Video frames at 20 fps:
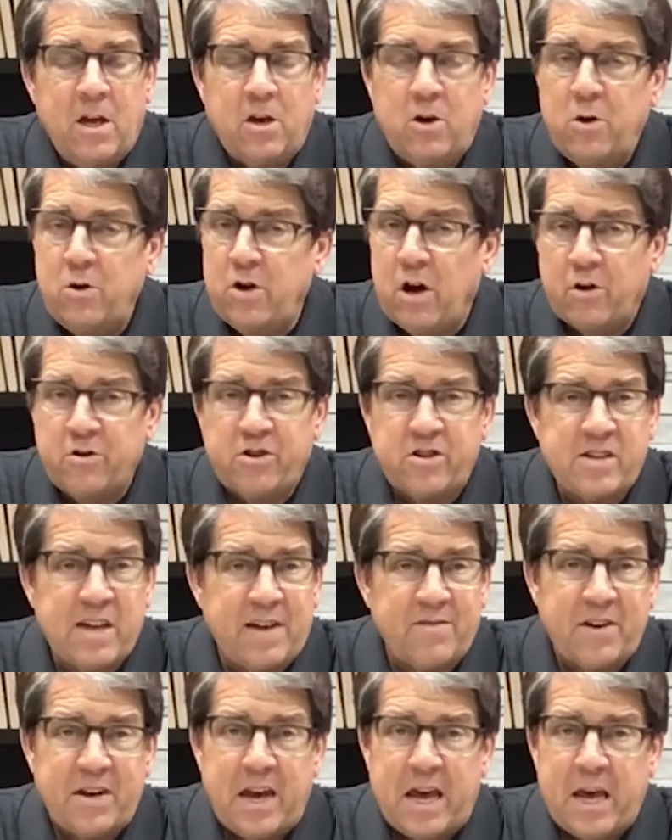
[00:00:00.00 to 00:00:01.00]
You don't just
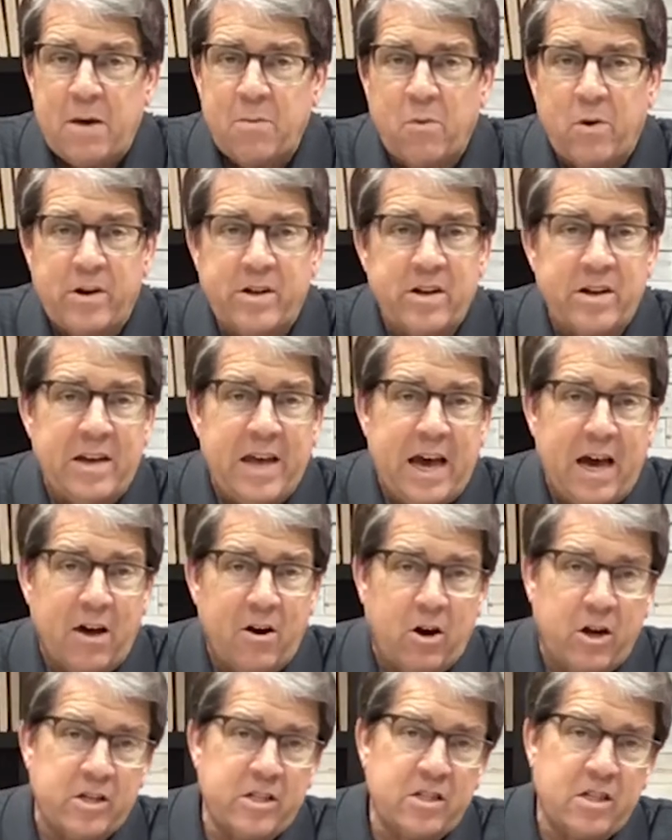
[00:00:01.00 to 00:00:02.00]
have a name written
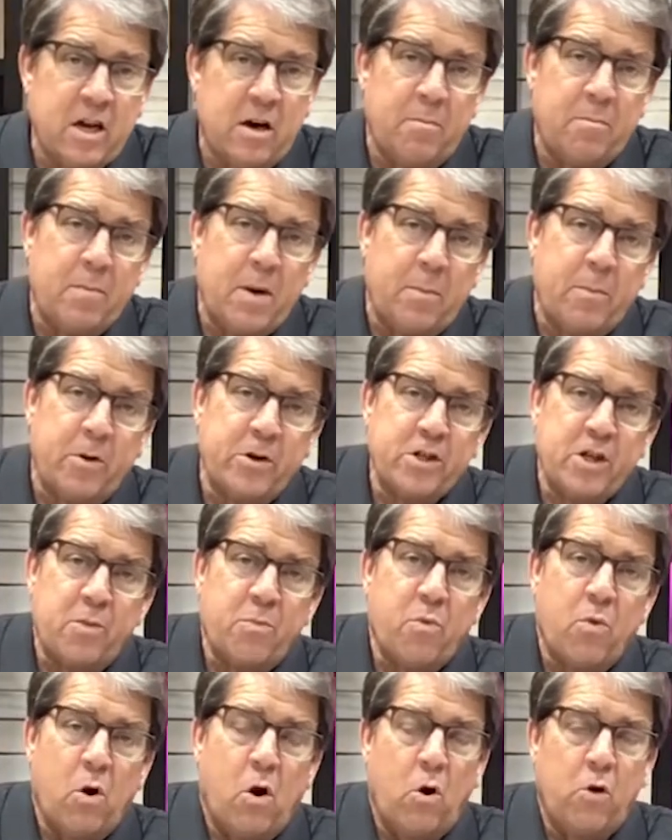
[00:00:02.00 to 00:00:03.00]
down on some
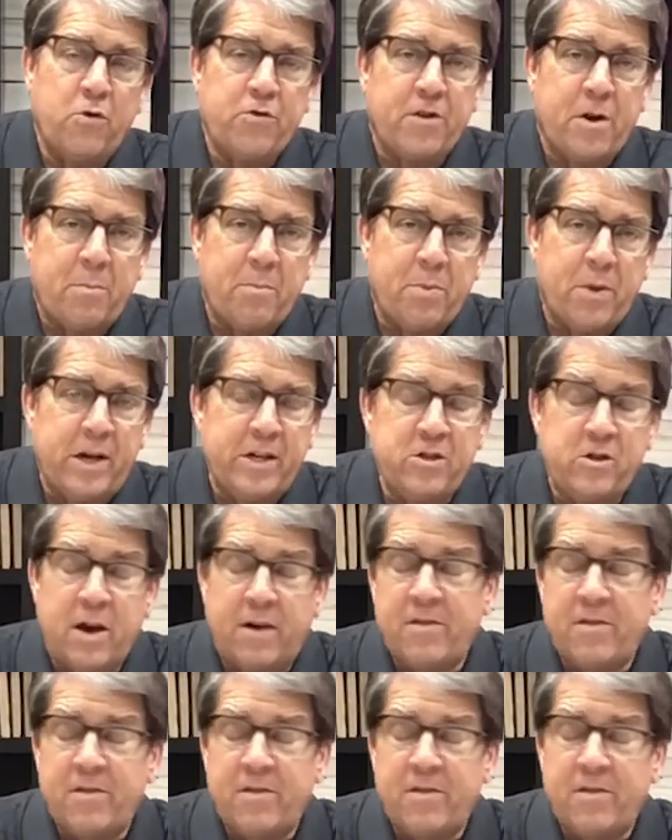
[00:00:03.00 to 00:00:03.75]
membership roll someplace.